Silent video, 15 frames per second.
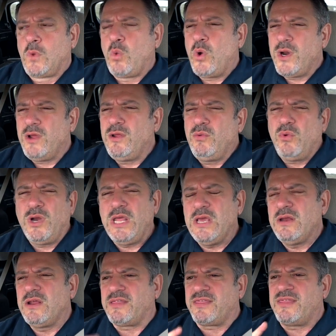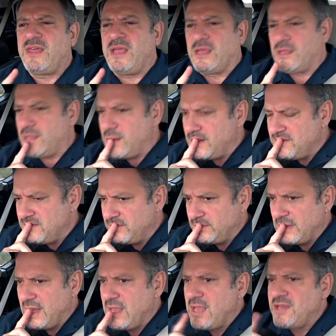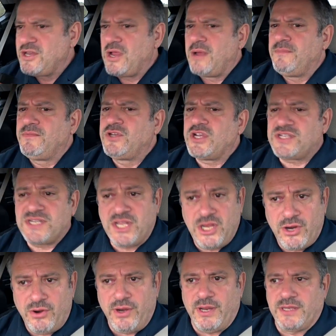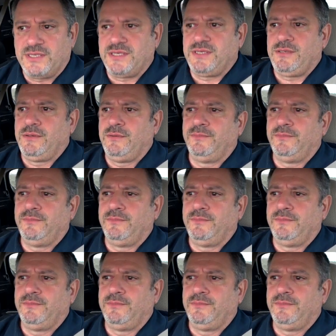What are, what are you to think? Just curious.